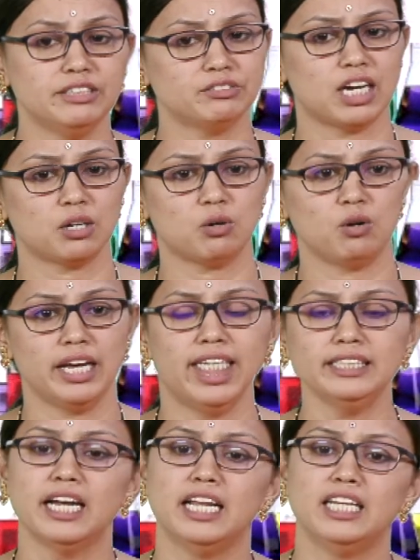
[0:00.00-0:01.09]
are called as
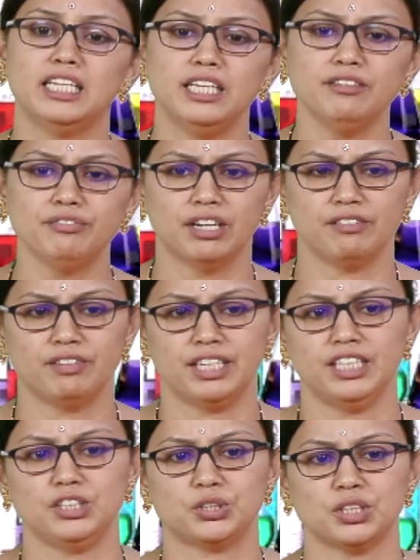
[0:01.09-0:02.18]
leaf
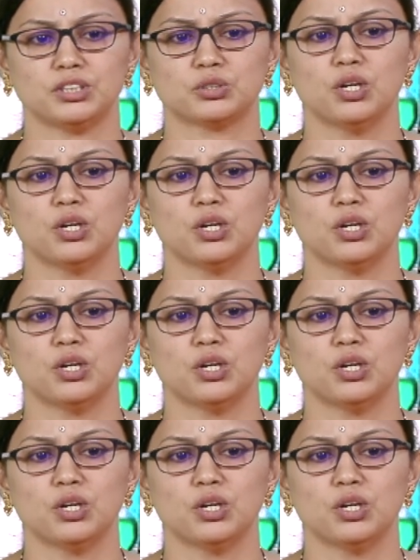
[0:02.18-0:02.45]
venations.